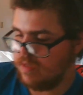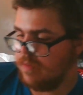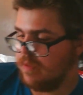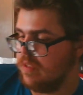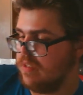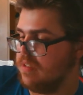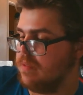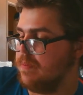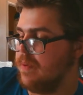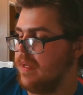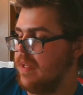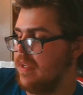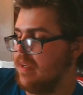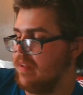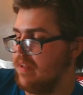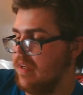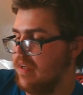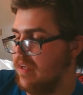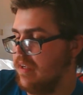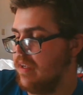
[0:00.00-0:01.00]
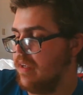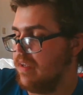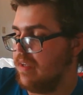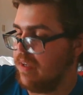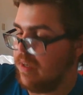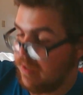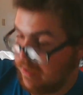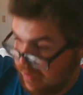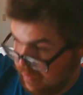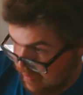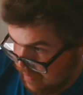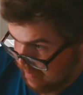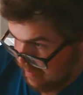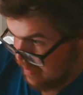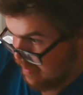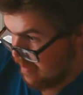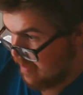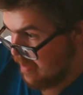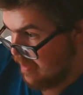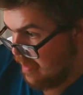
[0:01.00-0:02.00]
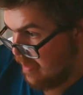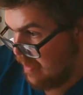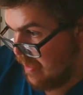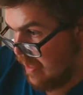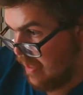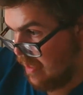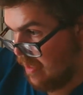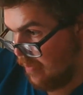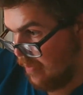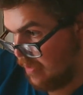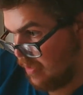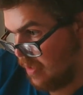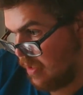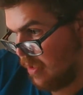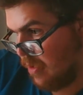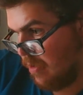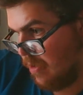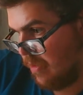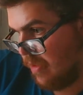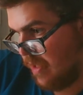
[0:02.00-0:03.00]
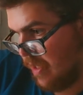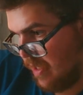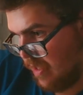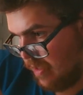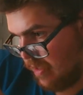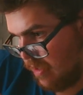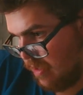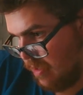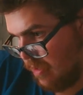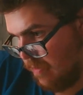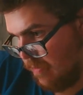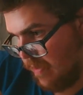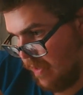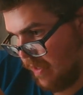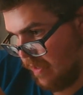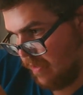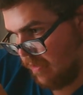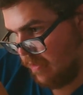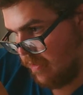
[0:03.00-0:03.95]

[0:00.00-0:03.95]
with the spinning light, I didn't know what to do with it, so I'm like,